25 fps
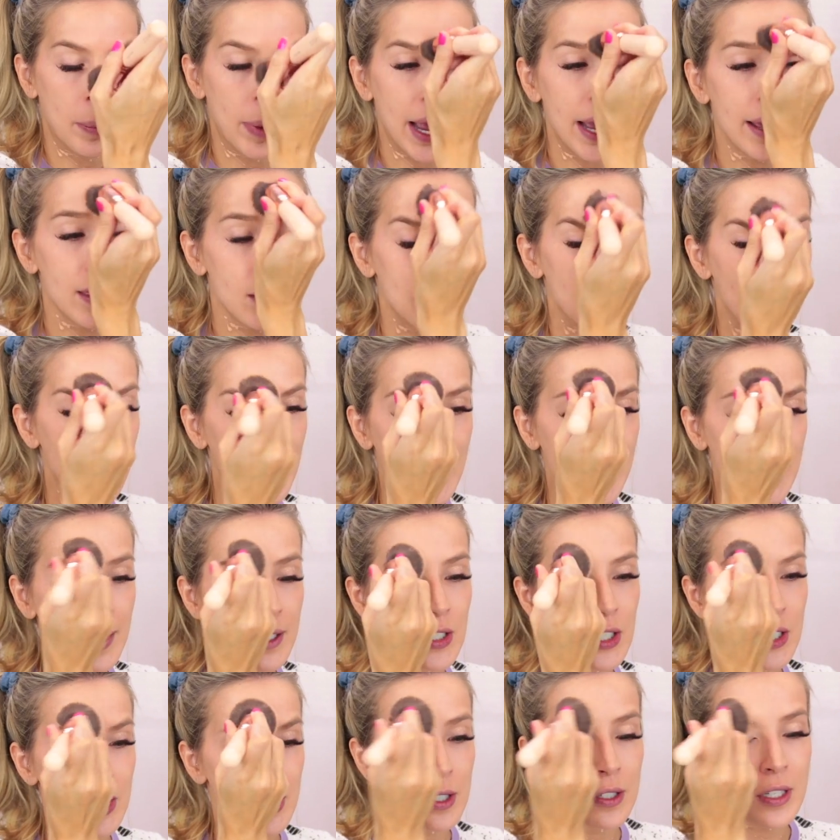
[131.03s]
By the way,
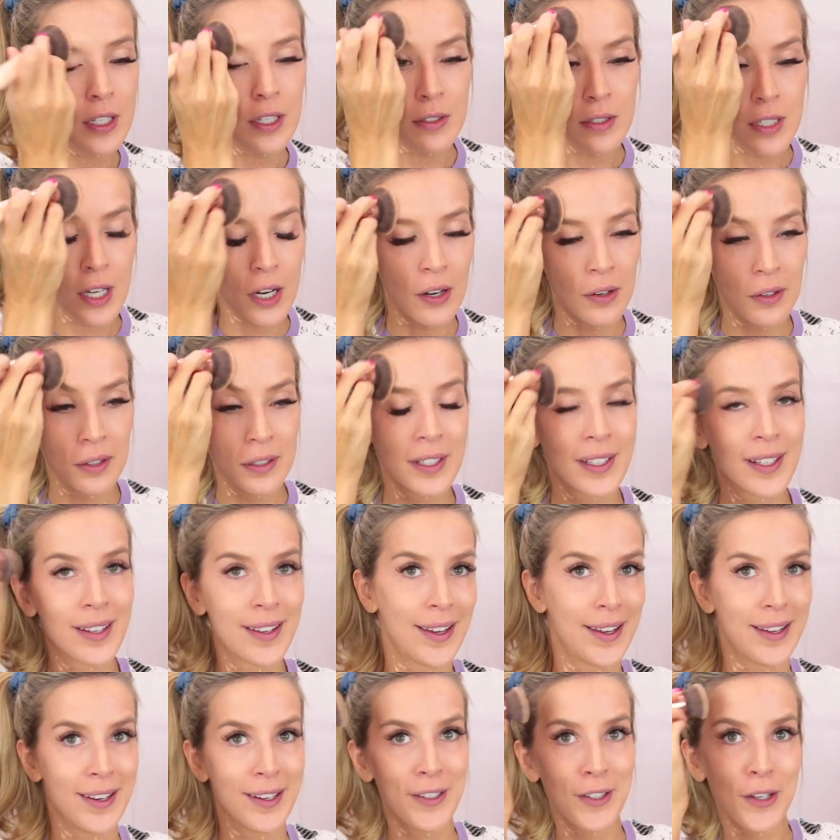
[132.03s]
just so you don't
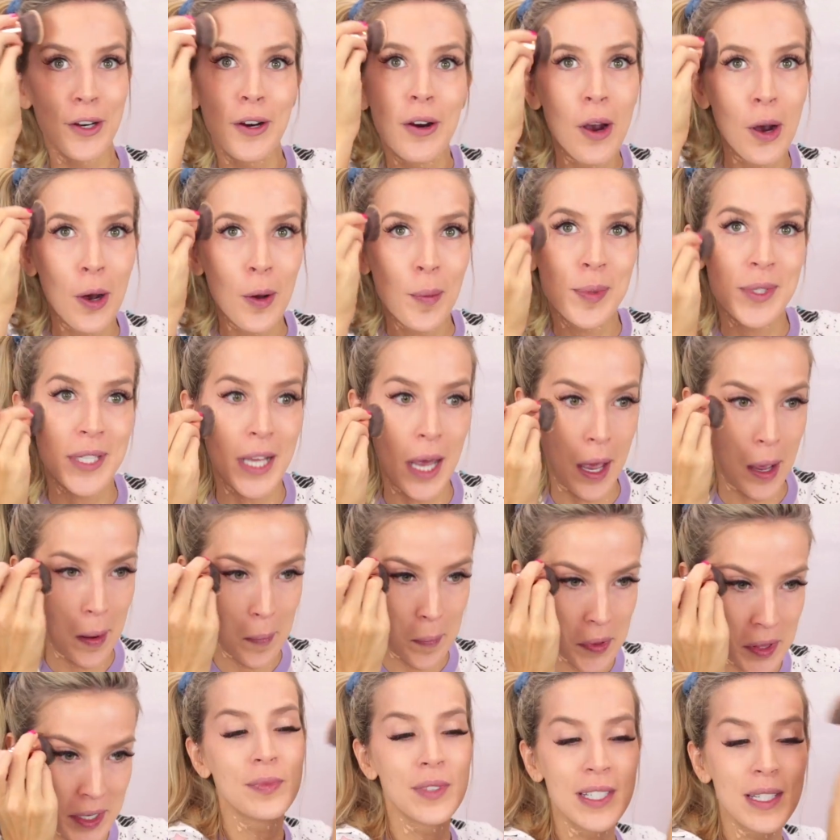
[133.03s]
get your hopes
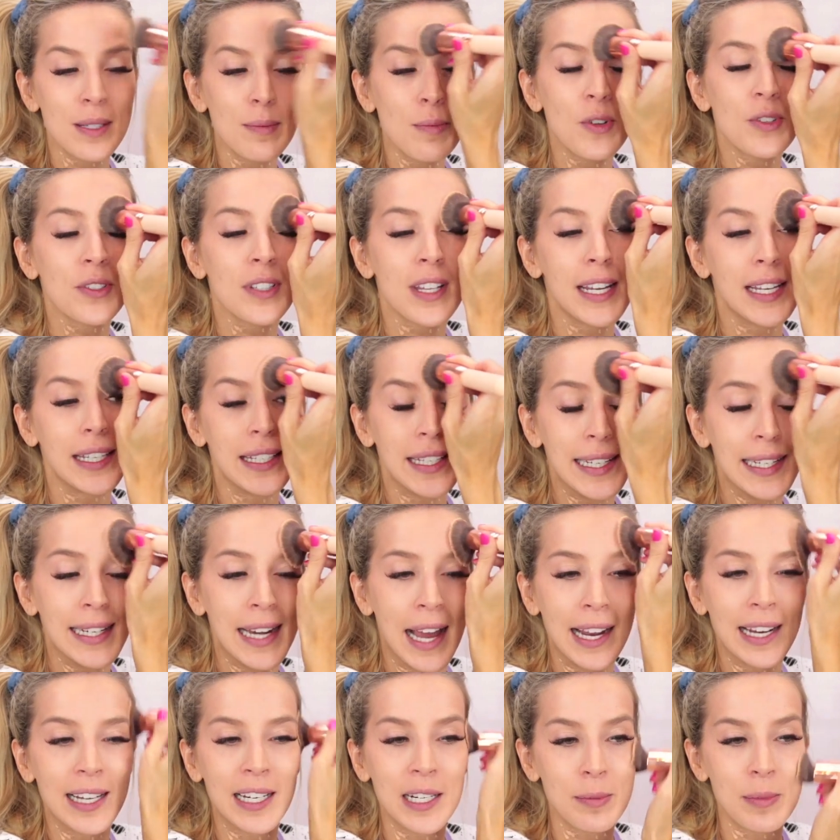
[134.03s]
up, this is most likely
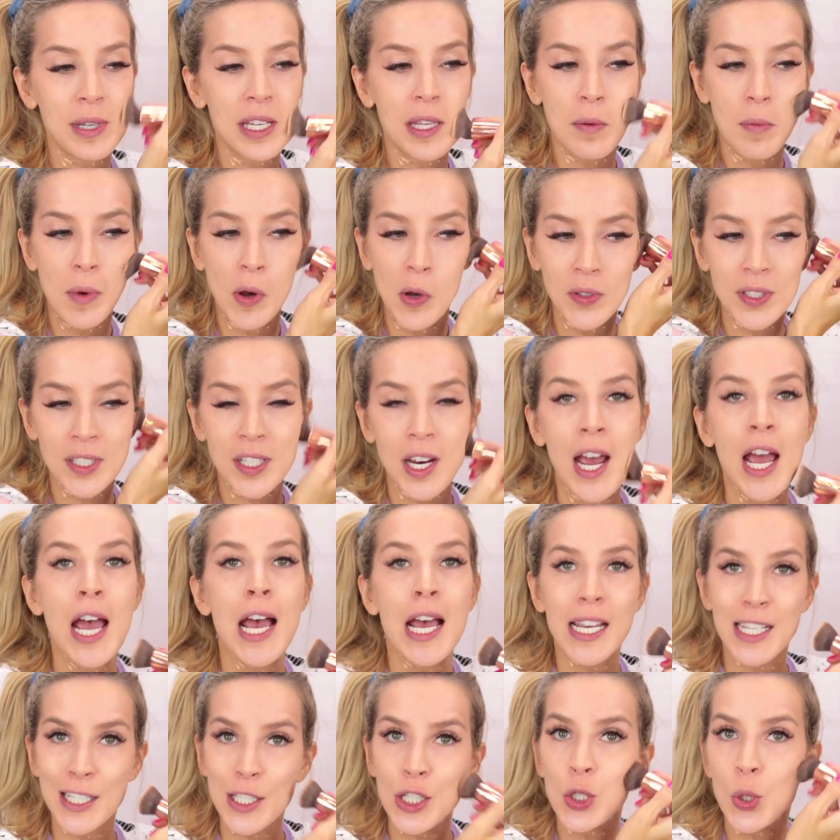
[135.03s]
not gonna be the most
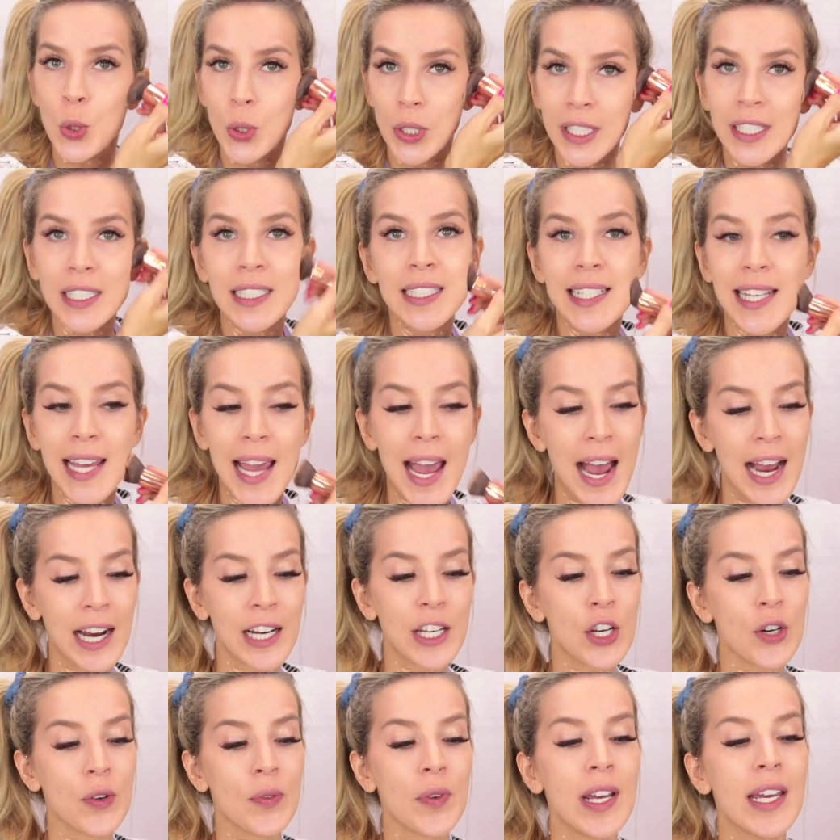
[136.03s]
historically
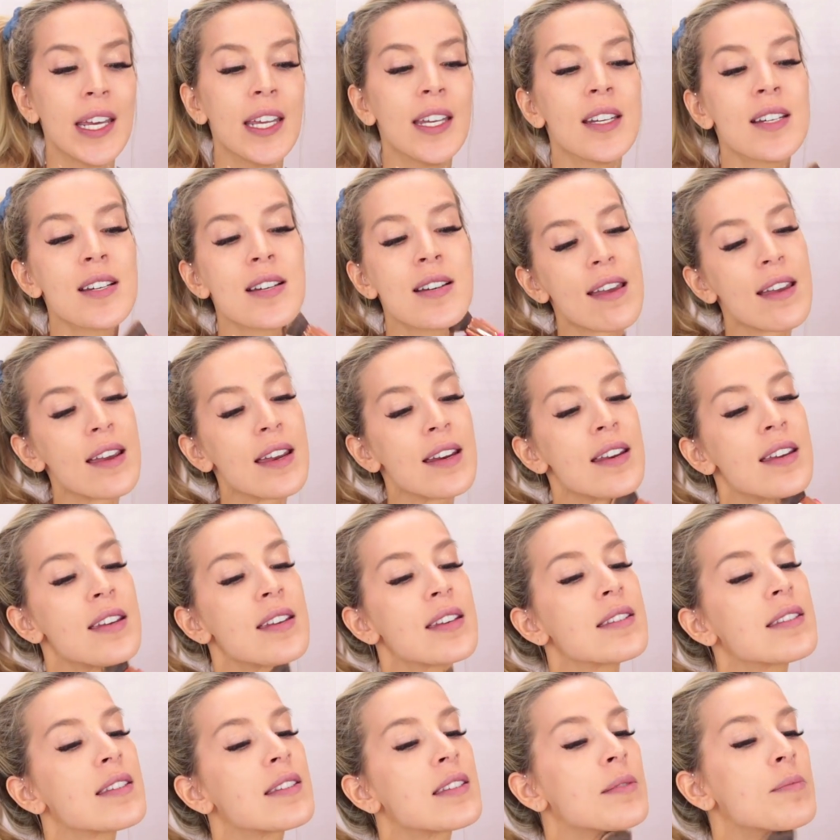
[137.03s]
accurate
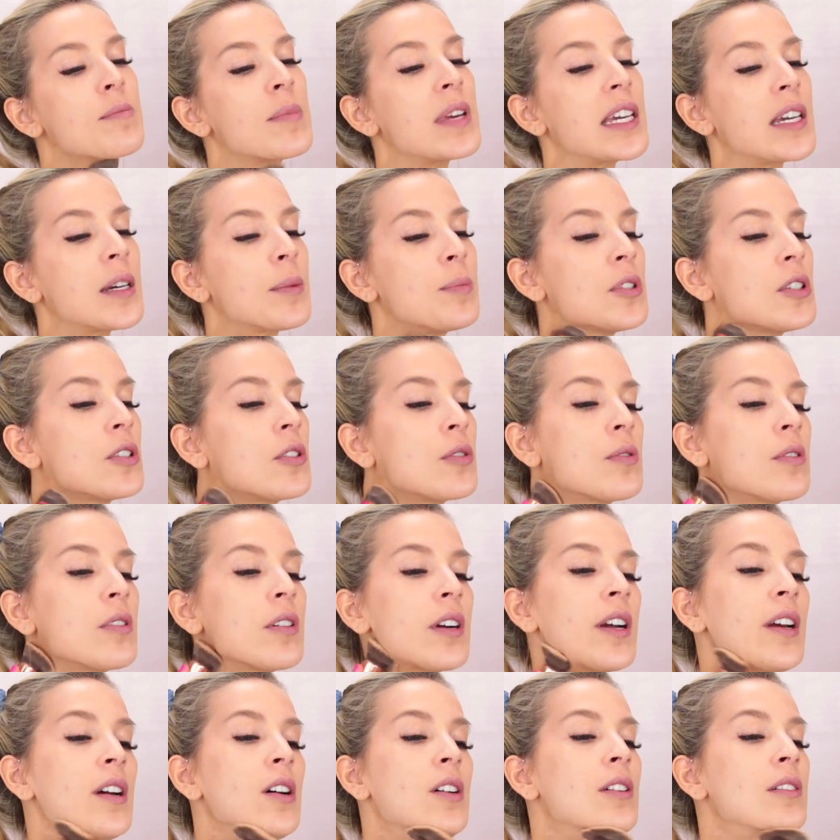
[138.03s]
eighties makeup
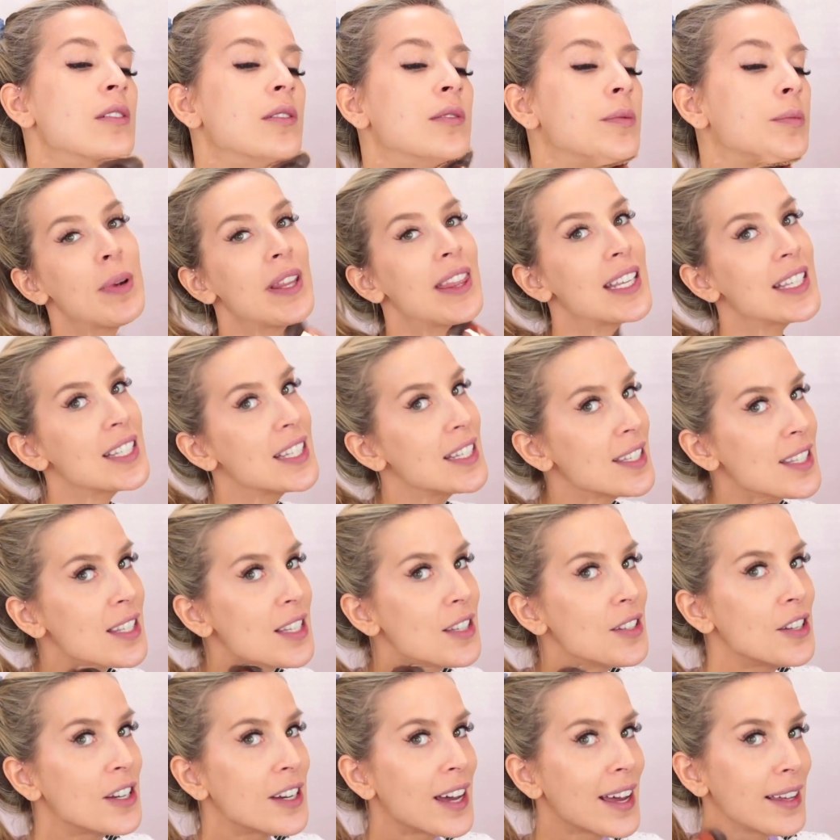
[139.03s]
tutorial, but this is the
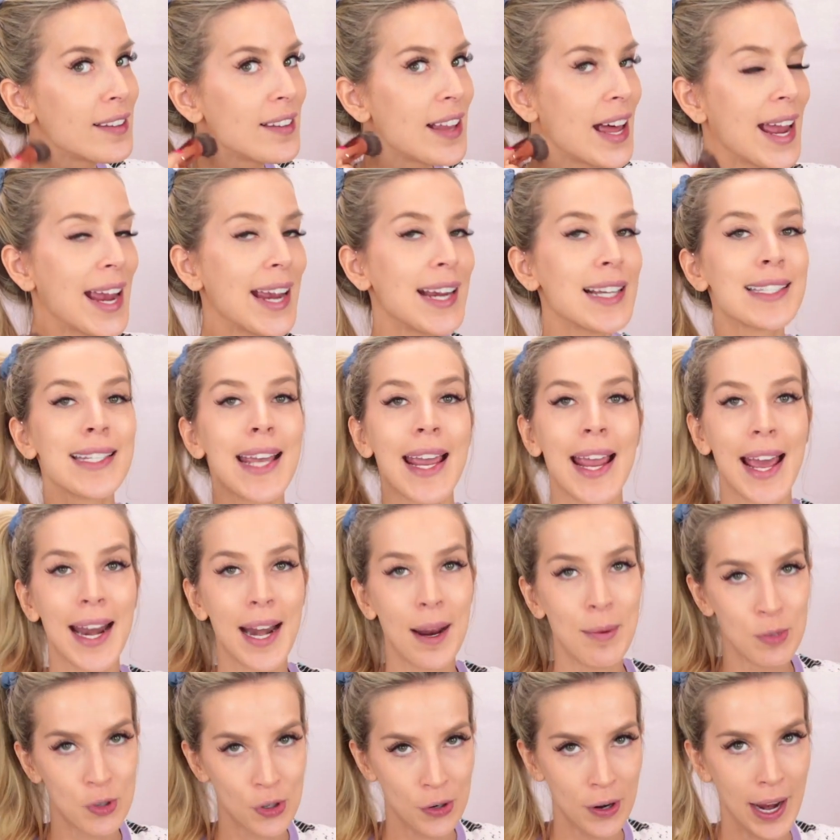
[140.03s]
look I liked
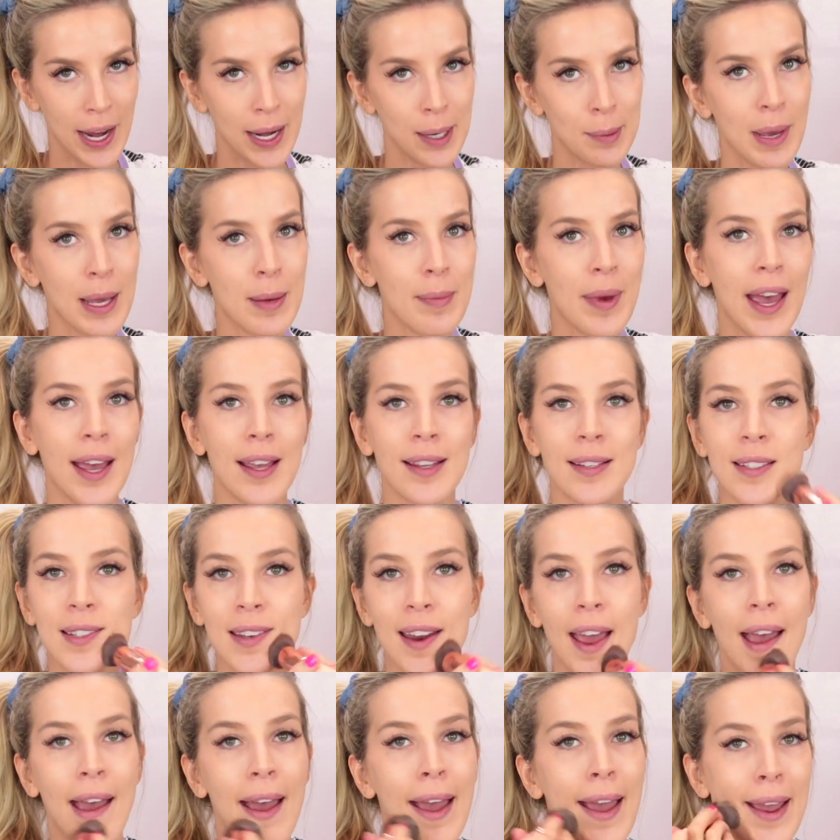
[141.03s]
and I'm trying my best.
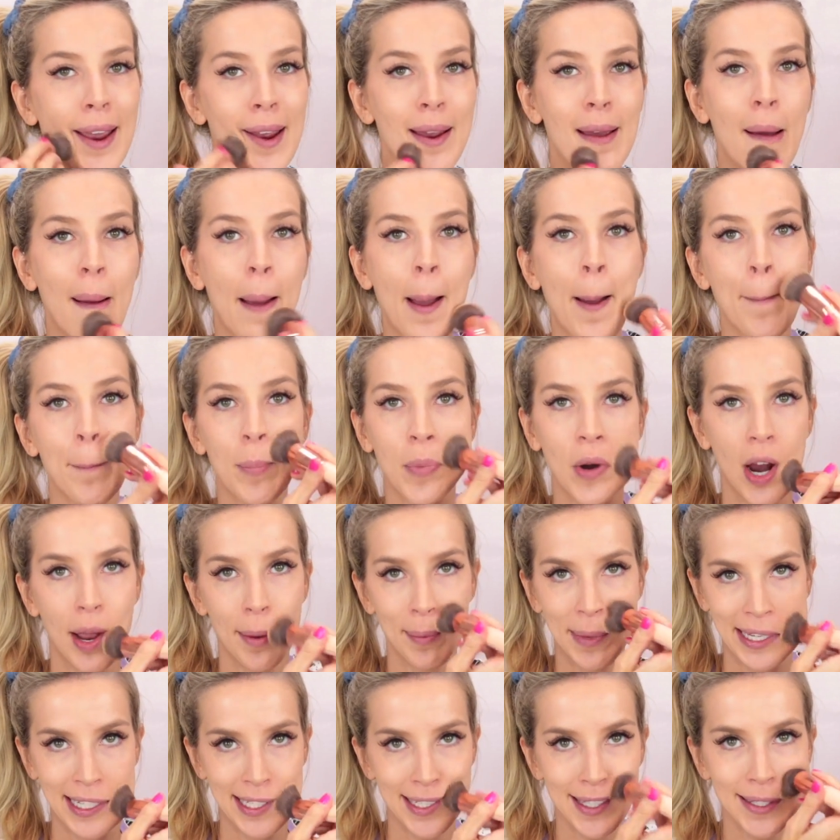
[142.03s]
I
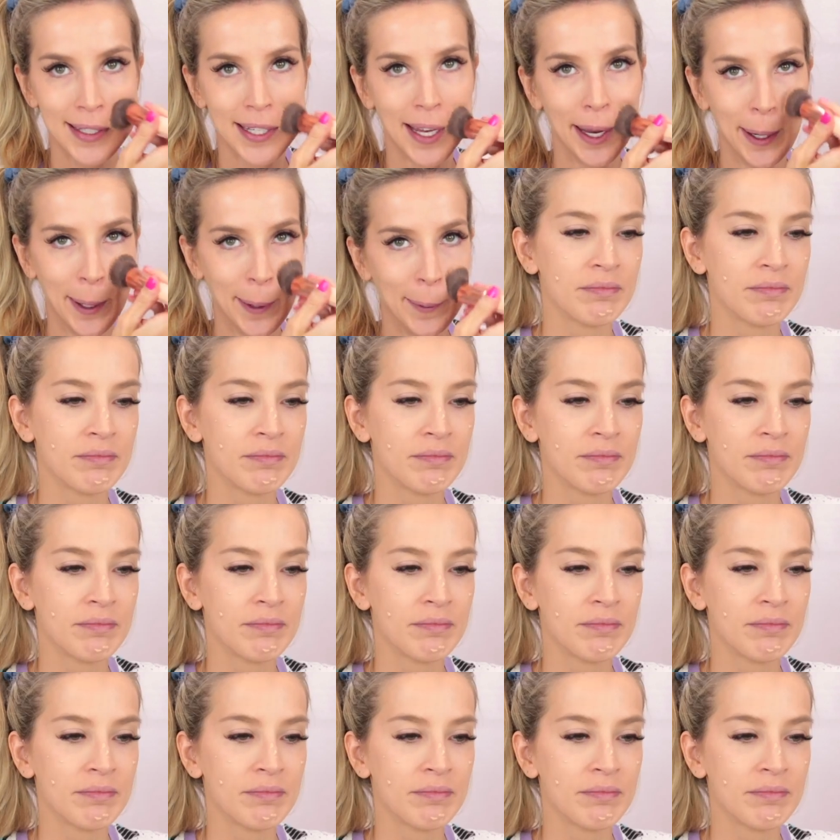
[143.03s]
promise.